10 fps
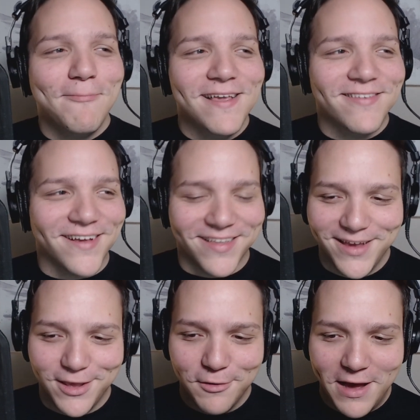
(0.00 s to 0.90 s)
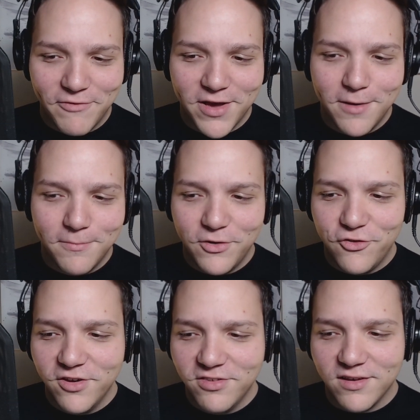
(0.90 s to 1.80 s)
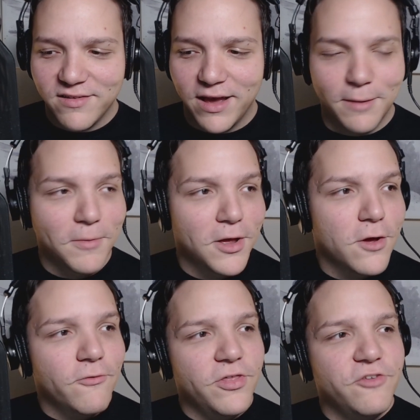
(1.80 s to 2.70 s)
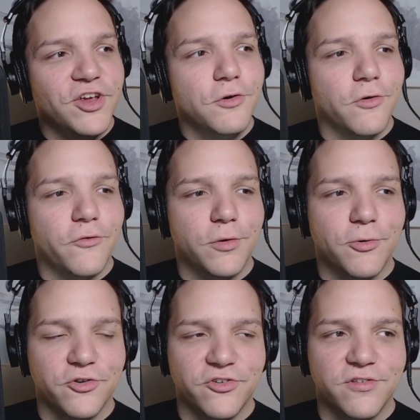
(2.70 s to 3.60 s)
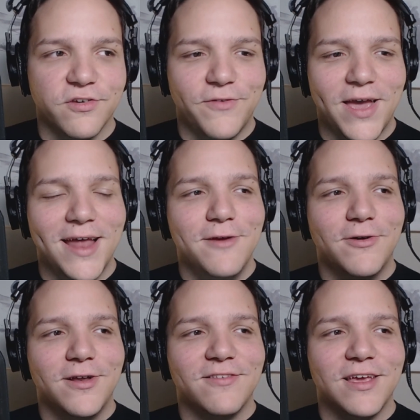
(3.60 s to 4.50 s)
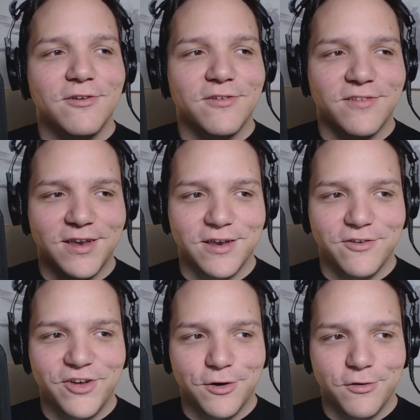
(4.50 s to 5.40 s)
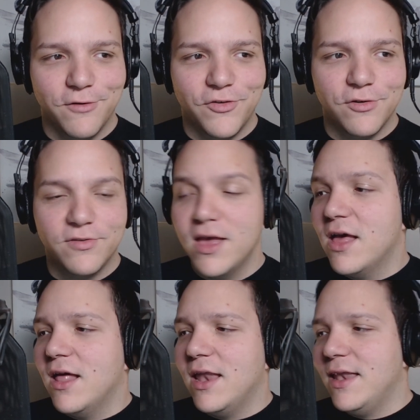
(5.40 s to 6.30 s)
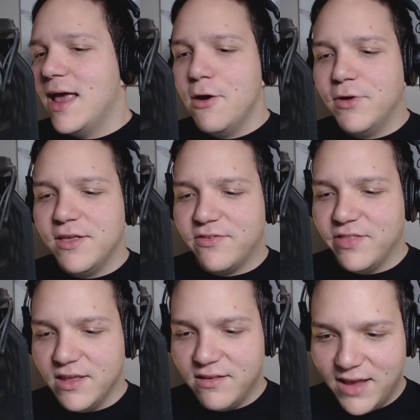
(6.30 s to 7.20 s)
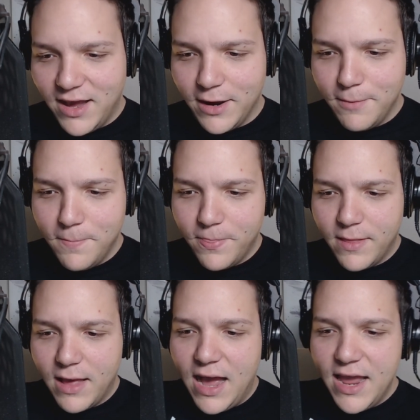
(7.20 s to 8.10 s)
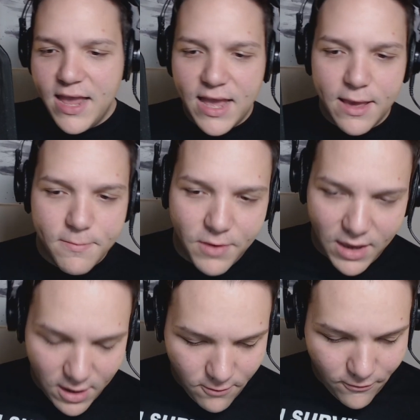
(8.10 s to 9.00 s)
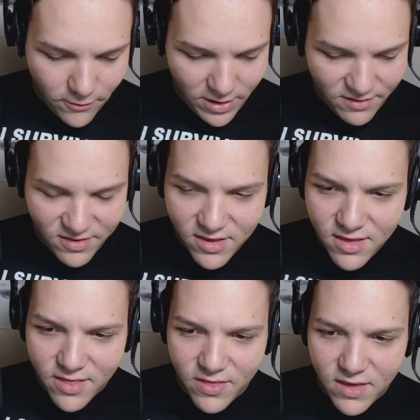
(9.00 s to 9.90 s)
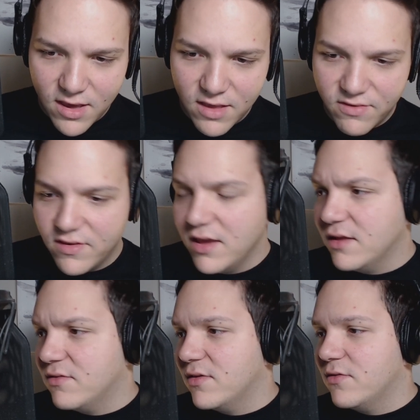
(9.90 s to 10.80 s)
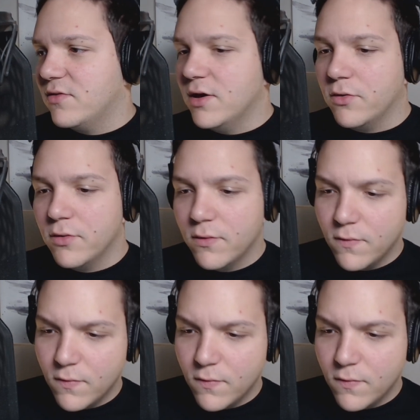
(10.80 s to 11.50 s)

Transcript: Basically, you have come just in time for the channel review portion. So if anyone is interested in channel reviews, now is the time. I am here for it. See the sites. So